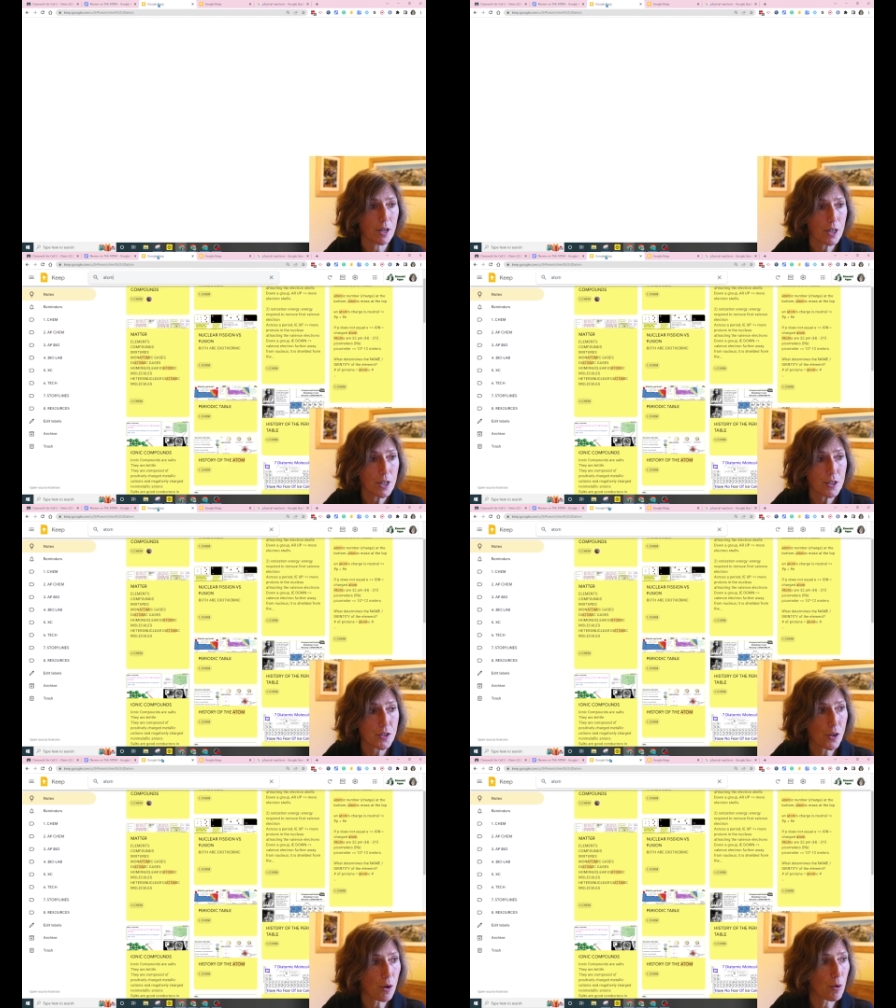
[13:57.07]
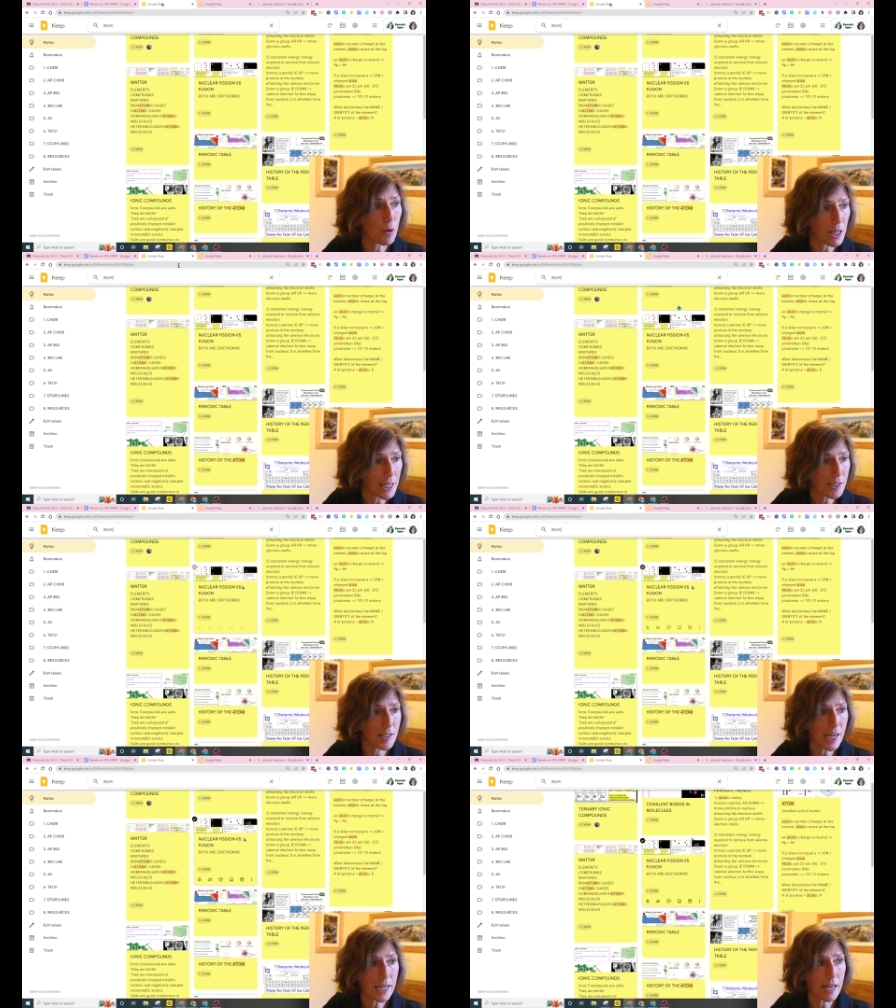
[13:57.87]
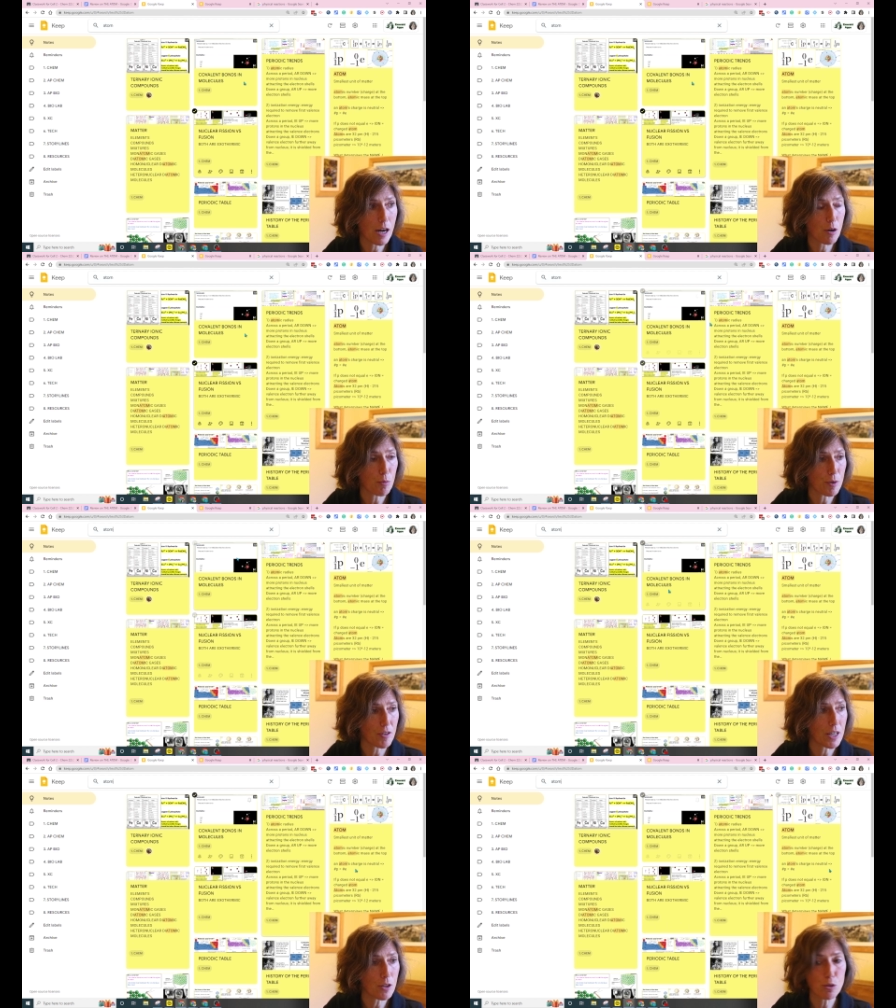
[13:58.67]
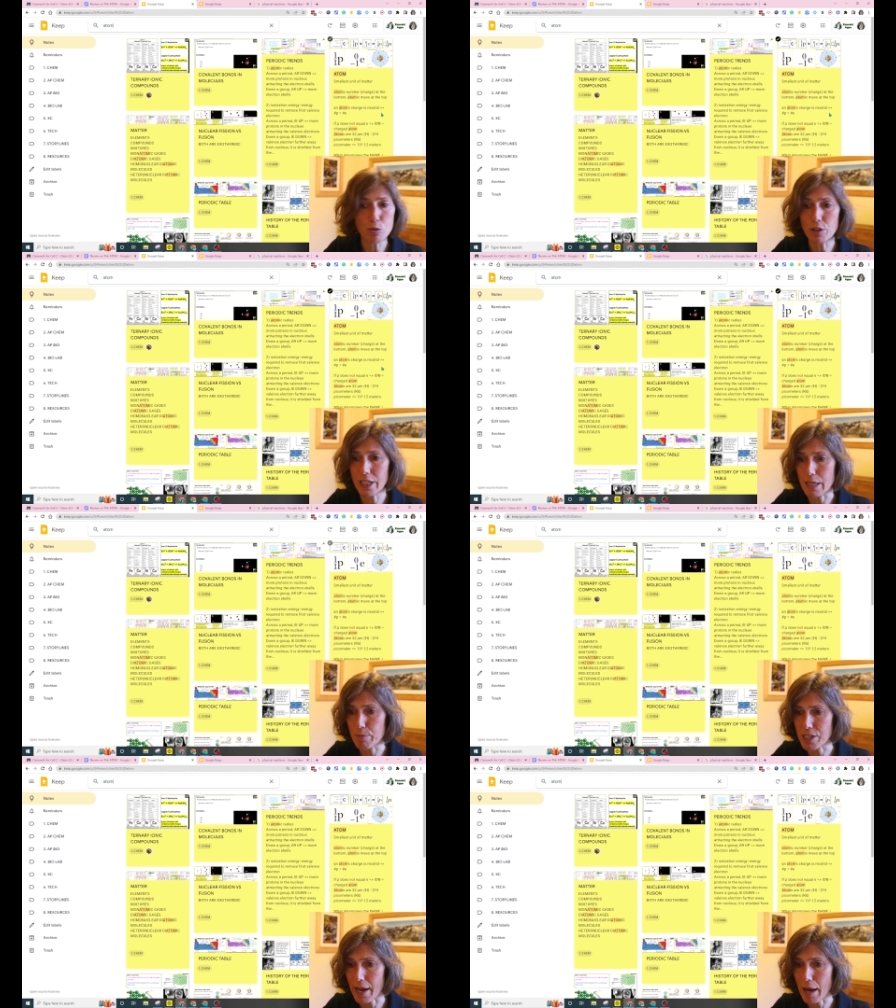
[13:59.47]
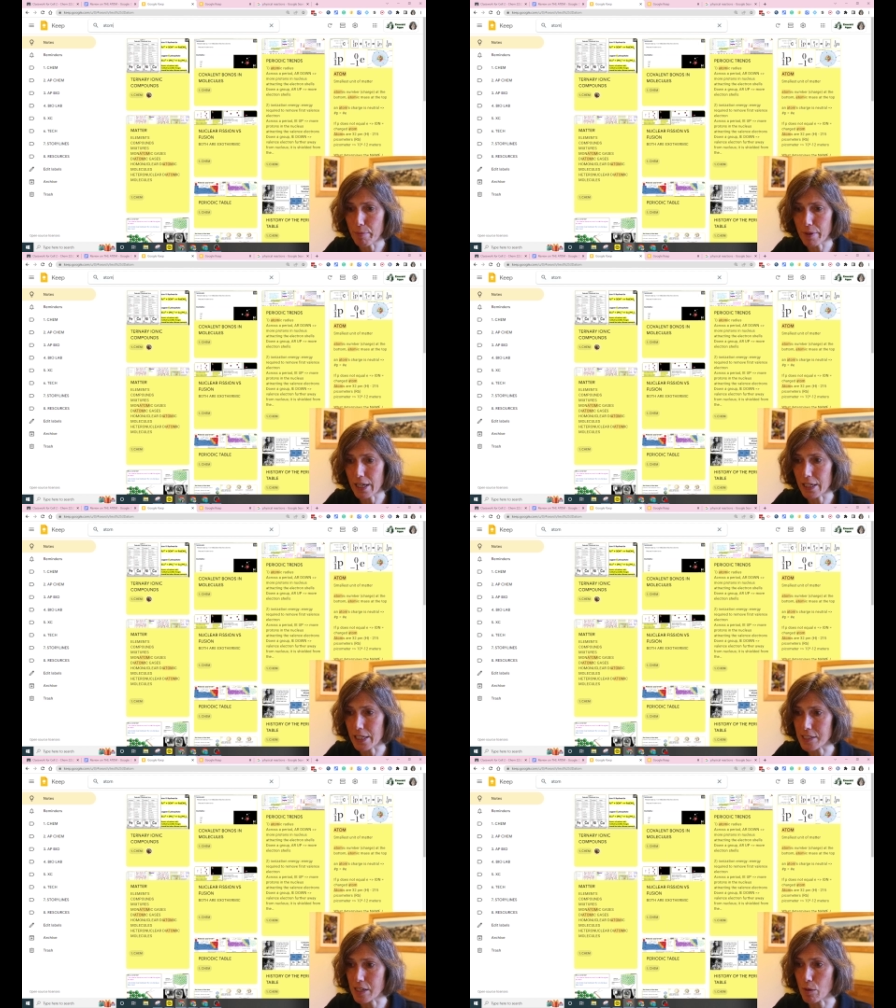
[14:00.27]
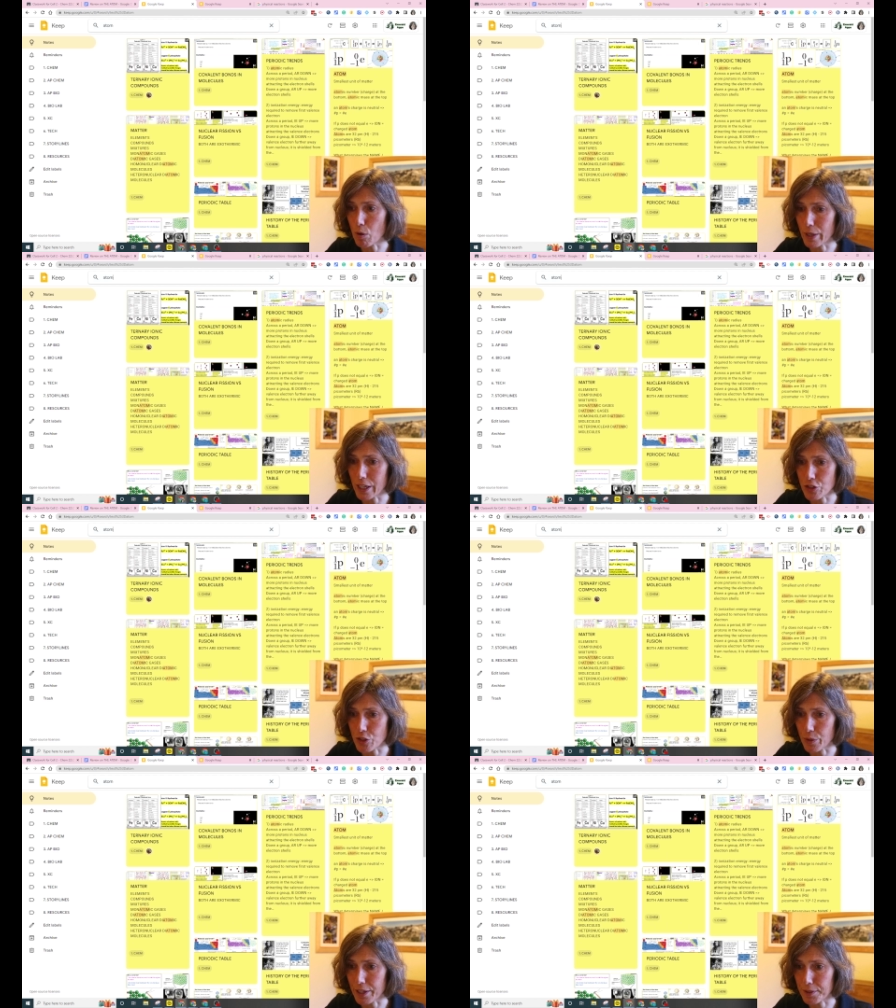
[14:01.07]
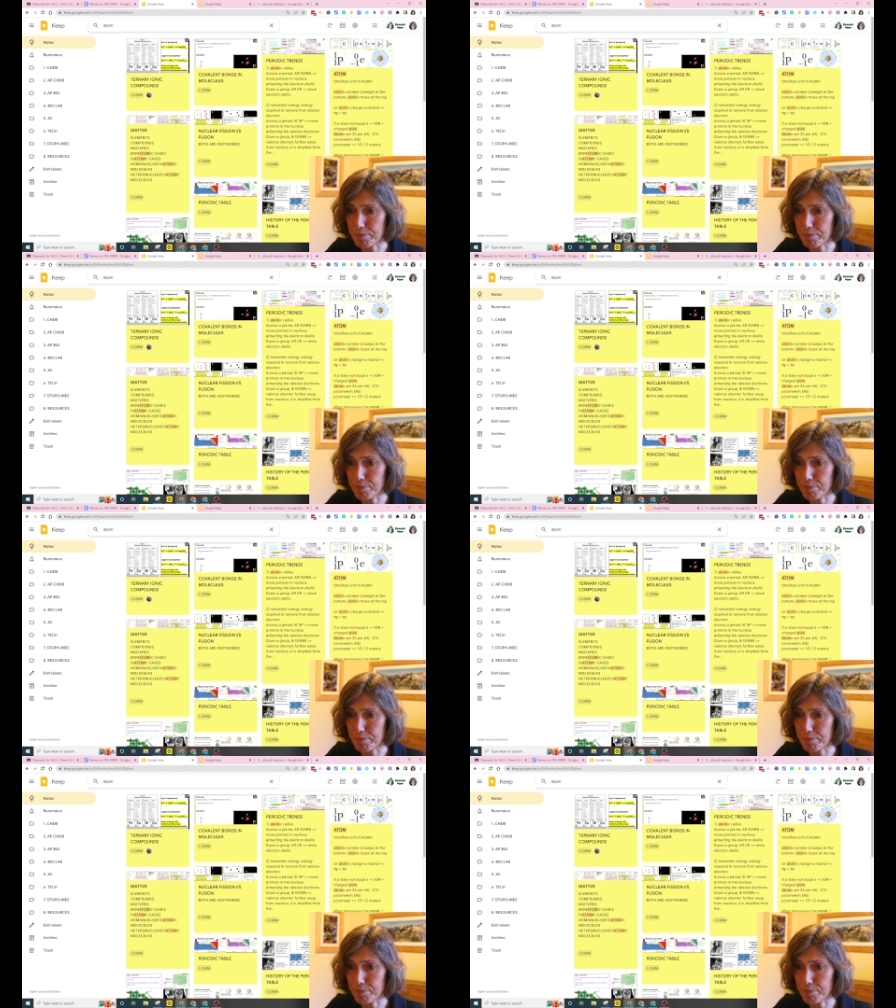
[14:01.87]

So let's stay now within the Google Keep tab and let's see what we can do here.